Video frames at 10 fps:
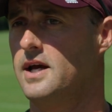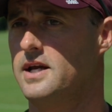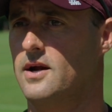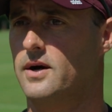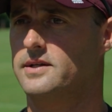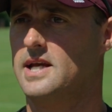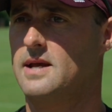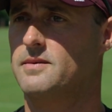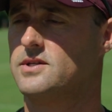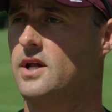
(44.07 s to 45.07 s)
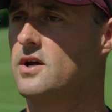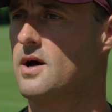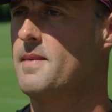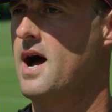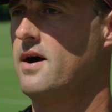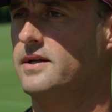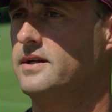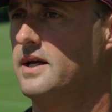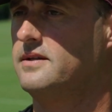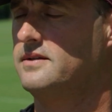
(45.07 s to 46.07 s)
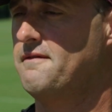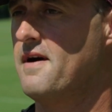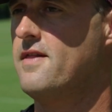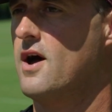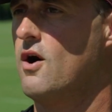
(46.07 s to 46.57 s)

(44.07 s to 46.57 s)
you know, a team that's going to come out and defend